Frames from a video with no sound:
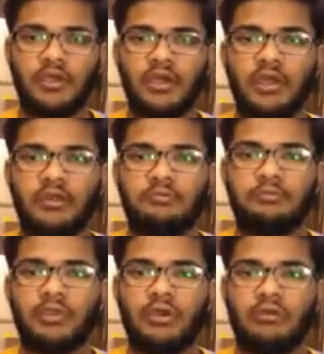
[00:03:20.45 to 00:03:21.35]
and
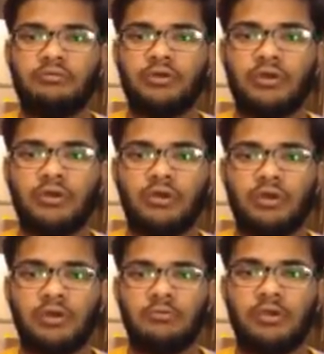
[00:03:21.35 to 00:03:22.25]
P of
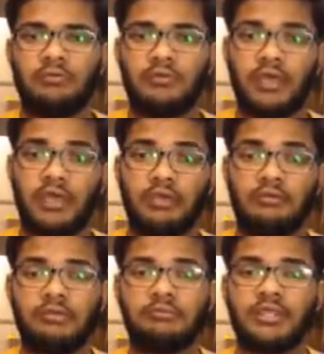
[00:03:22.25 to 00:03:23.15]
A
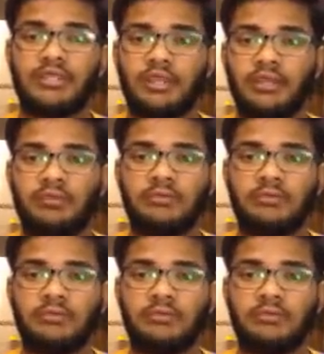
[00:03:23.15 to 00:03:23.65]
given B3,